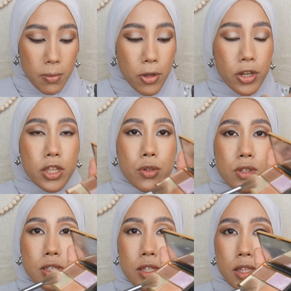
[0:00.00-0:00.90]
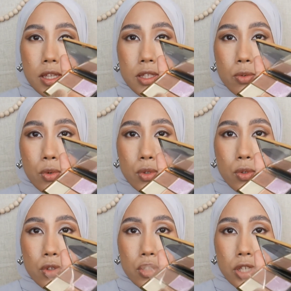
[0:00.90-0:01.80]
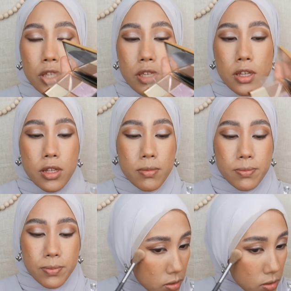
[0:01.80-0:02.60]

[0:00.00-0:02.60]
I'm going to use this rose gold shade here.